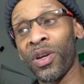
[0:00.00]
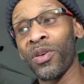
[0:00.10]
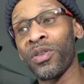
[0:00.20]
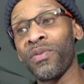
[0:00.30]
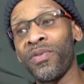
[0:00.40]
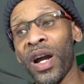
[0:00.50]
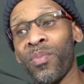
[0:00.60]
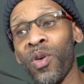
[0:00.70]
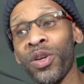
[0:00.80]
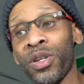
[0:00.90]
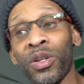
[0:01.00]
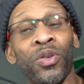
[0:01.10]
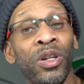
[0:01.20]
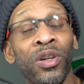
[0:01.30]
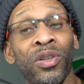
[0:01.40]
because the vibration
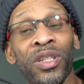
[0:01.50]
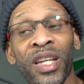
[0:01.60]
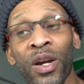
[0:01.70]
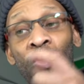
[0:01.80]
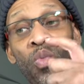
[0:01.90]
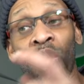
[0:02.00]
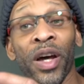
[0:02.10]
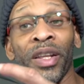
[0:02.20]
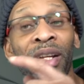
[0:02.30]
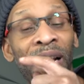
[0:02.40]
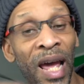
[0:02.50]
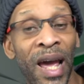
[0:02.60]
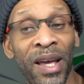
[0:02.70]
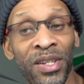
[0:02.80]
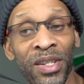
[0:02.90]
only going to take one
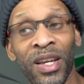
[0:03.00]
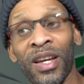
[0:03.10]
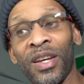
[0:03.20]
glass.